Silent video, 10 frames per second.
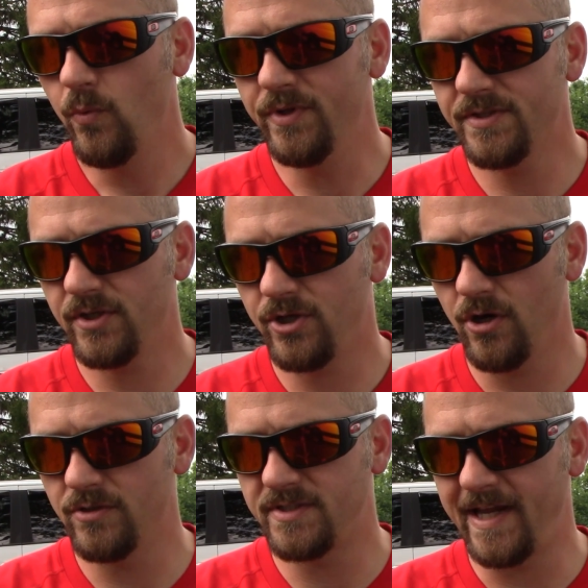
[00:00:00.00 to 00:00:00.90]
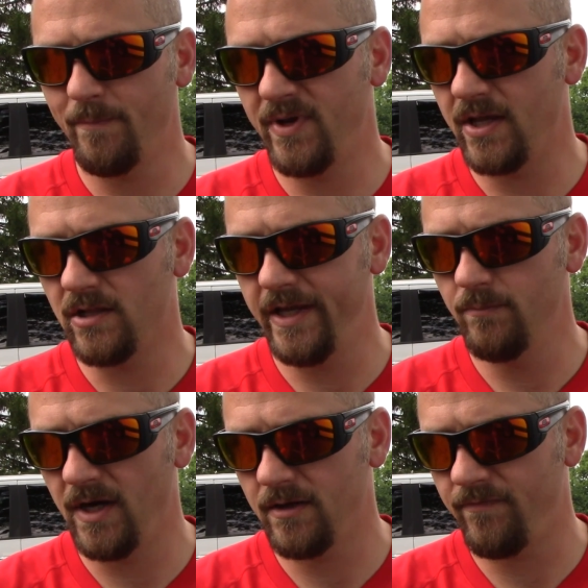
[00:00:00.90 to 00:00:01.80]
When this occurs, dampen a
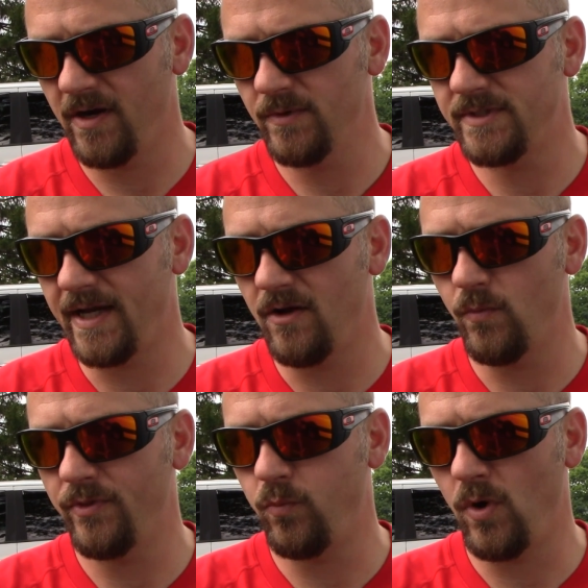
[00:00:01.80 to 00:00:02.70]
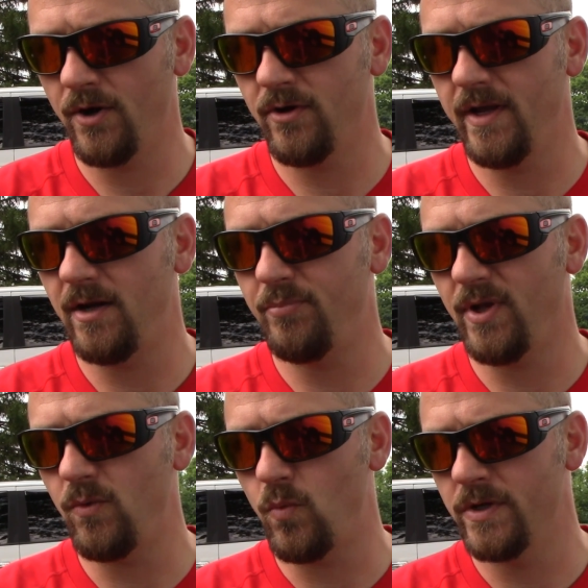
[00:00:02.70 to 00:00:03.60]
clean microfiber towel with water and
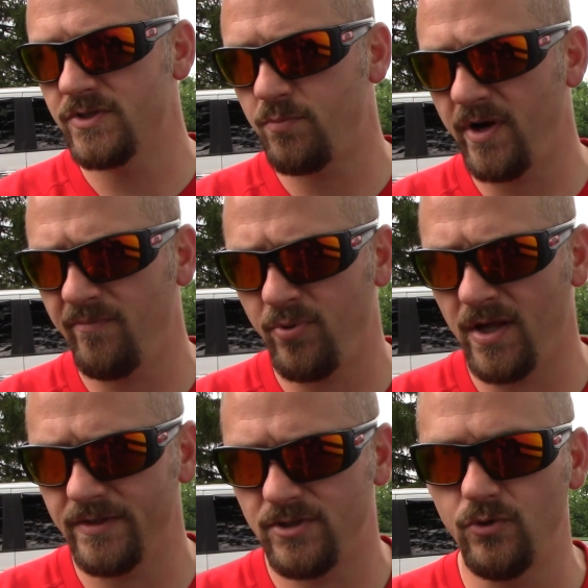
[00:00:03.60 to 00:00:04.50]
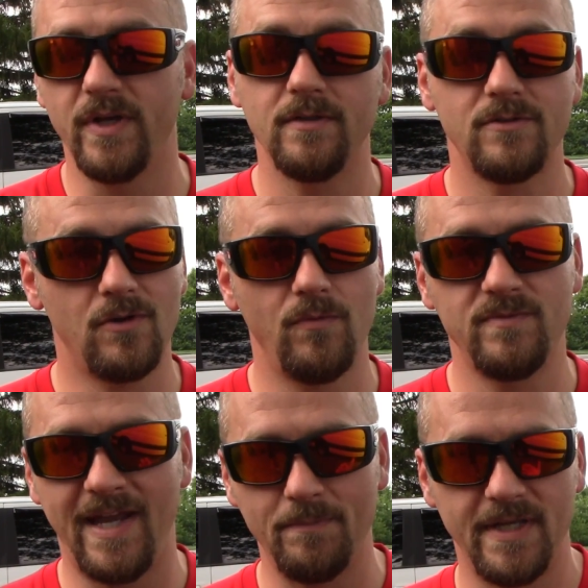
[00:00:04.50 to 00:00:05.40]
apply one spray of product to it. So
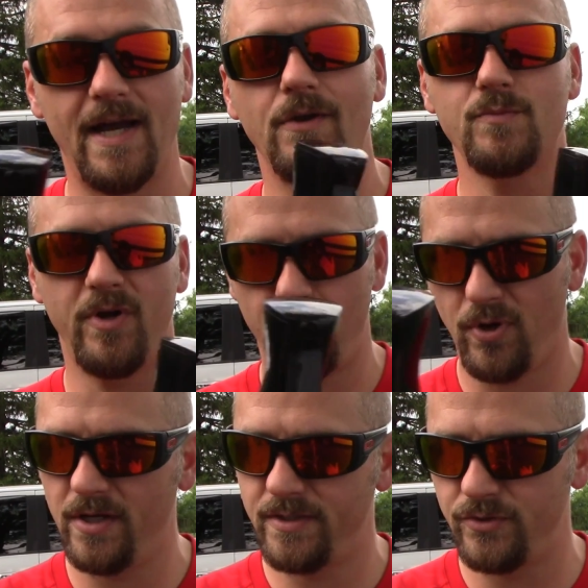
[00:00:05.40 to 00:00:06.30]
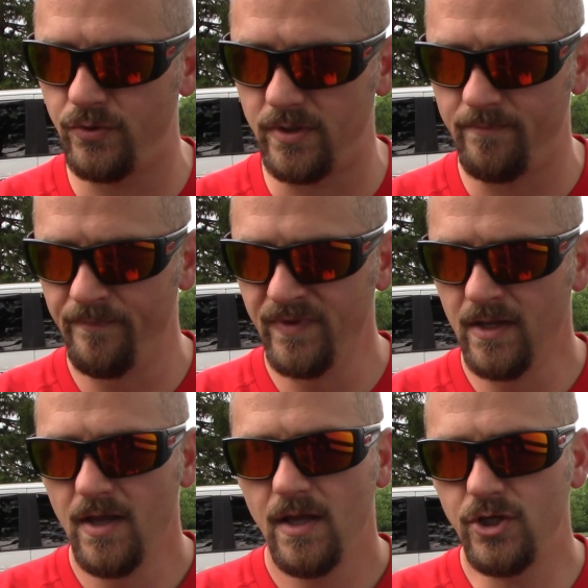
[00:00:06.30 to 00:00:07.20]
damp towel, spray the product into it.
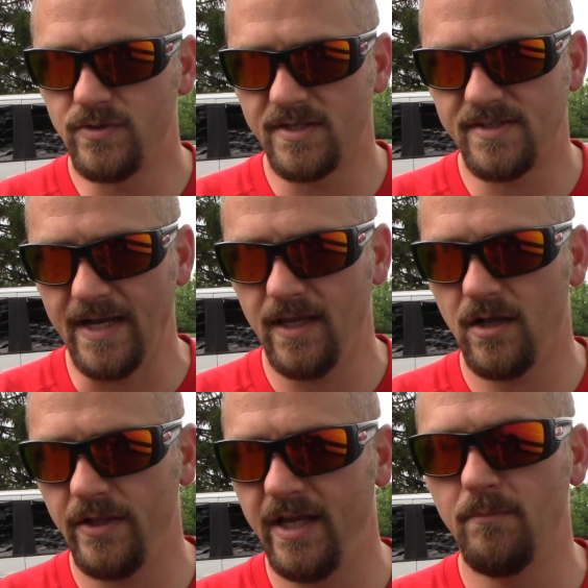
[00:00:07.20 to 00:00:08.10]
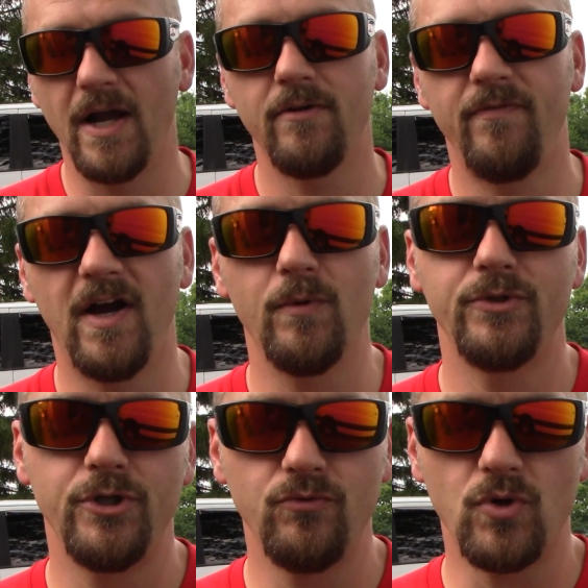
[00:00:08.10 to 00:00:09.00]
Use a second clean
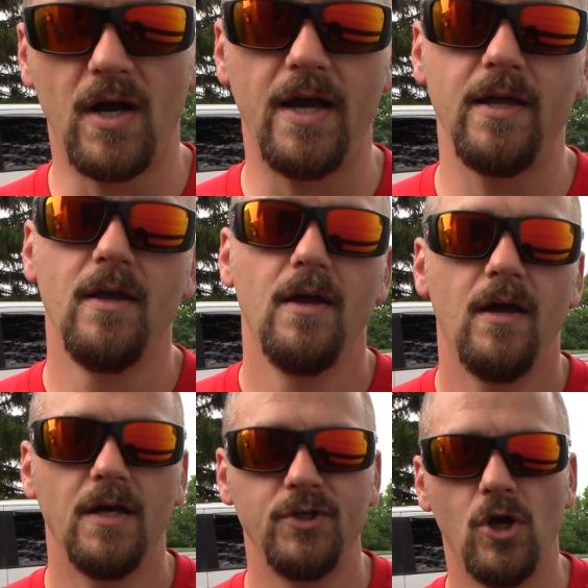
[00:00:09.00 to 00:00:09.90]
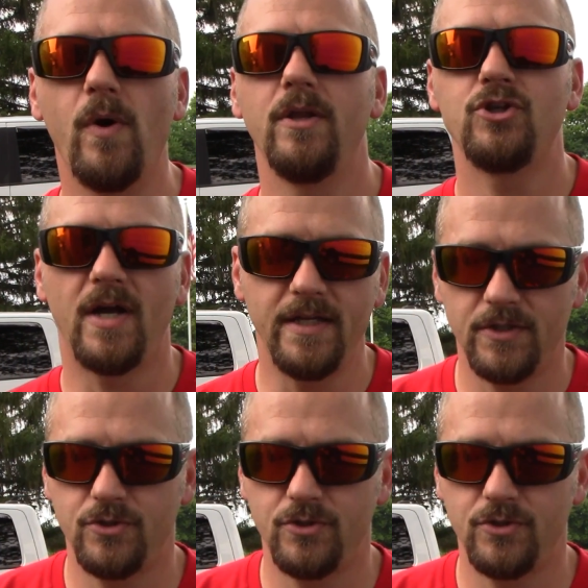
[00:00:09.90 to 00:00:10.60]
microfiber to dry uh, to go in and try to